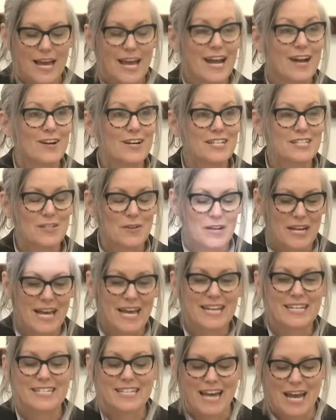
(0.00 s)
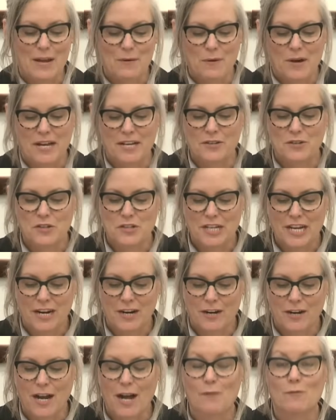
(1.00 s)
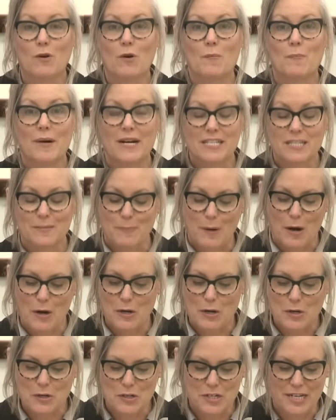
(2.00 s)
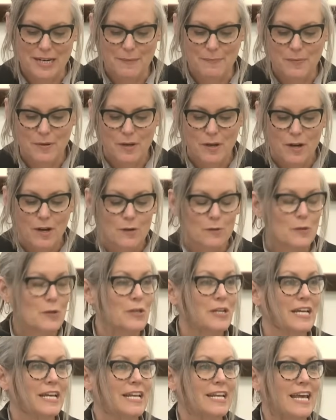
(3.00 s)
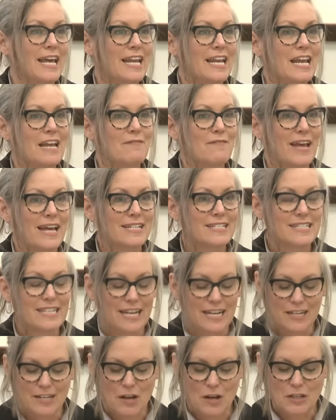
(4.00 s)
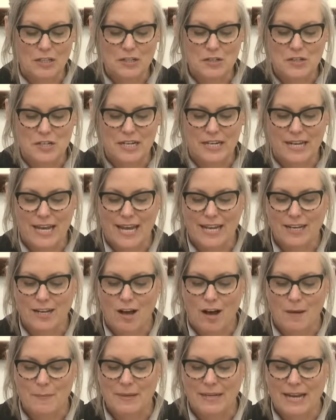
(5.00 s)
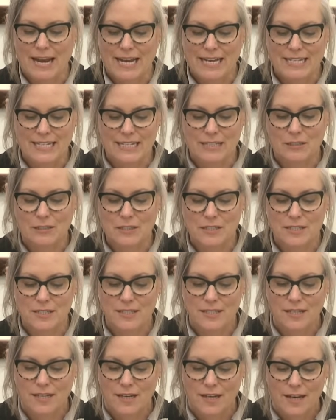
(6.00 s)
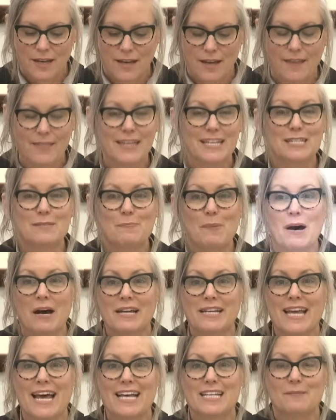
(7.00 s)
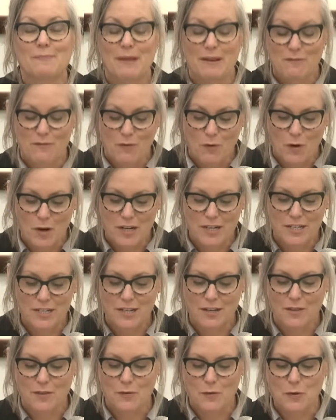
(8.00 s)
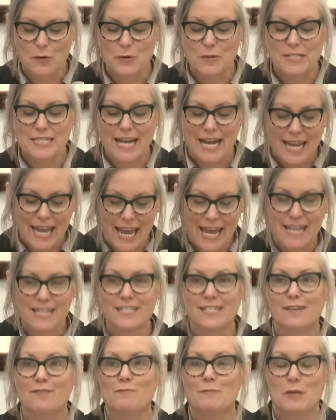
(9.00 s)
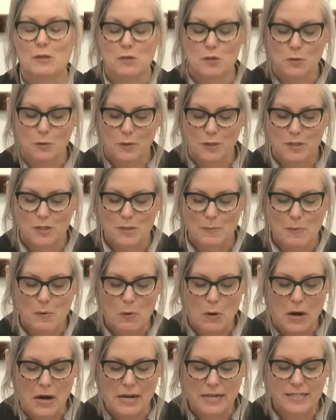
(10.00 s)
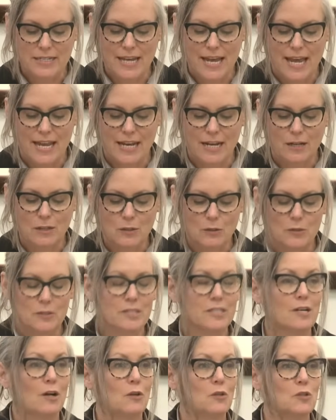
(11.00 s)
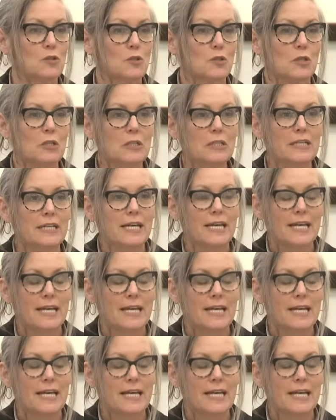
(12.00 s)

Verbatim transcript: Arizona and Taiwan share a robust partnership rooted in advanced technology and common ideals. This bond has been forged through decades of mutual support and includes cultural,